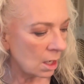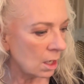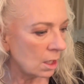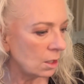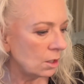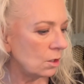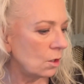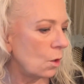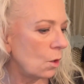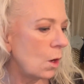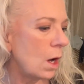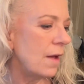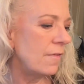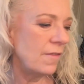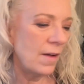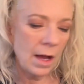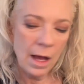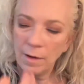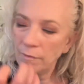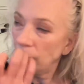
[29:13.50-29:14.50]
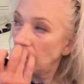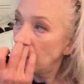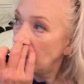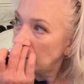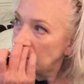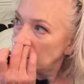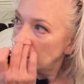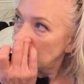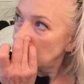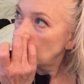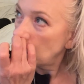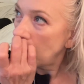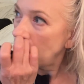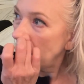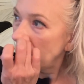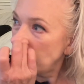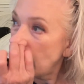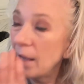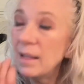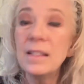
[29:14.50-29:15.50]
You know, I've I've had
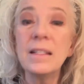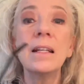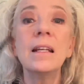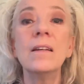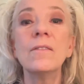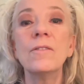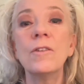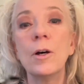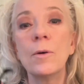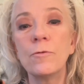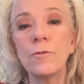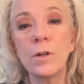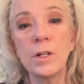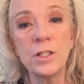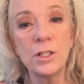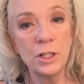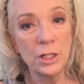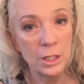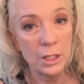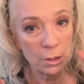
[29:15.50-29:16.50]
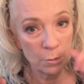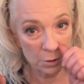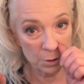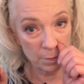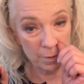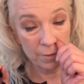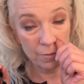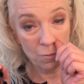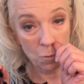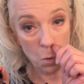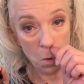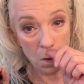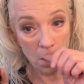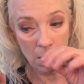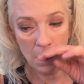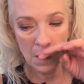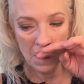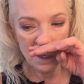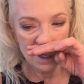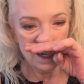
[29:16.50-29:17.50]
I've had to give up friendships
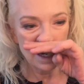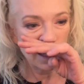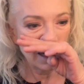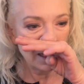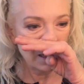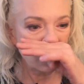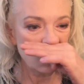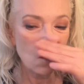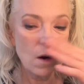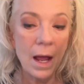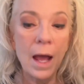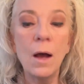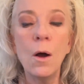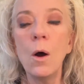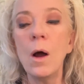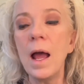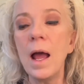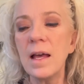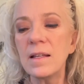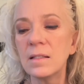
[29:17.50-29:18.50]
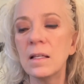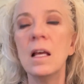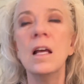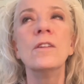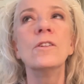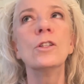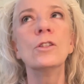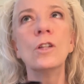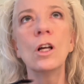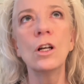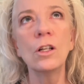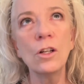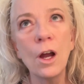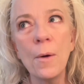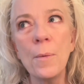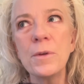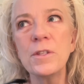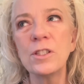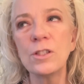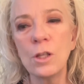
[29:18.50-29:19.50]
before. You know, as the longer I
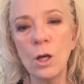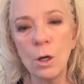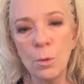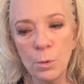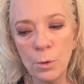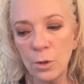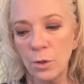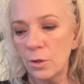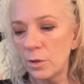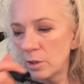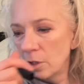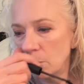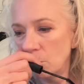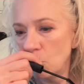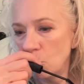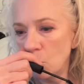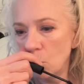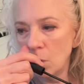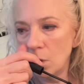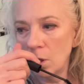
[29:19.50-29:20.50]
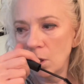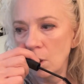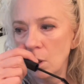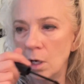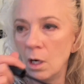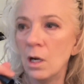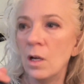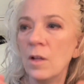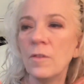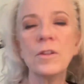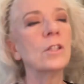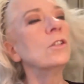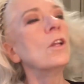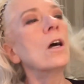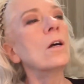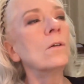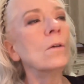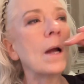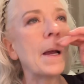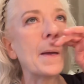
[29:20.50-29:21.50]
was sober, the more the
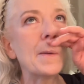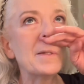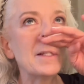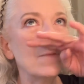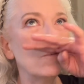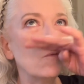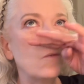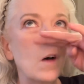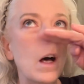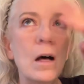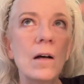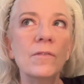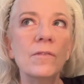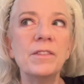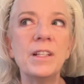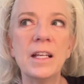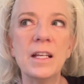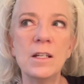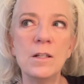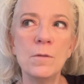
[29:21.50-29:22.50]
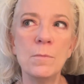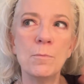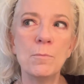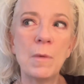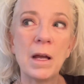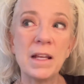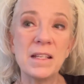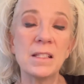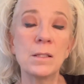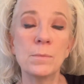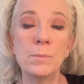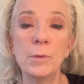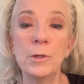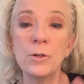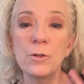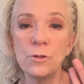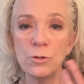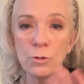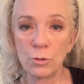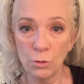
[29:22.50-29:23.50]
longer I was involved in my
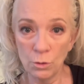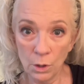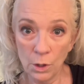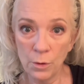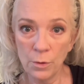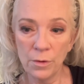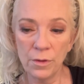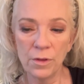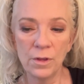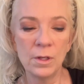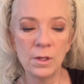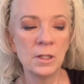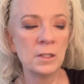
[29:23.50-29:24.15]
spiritual growth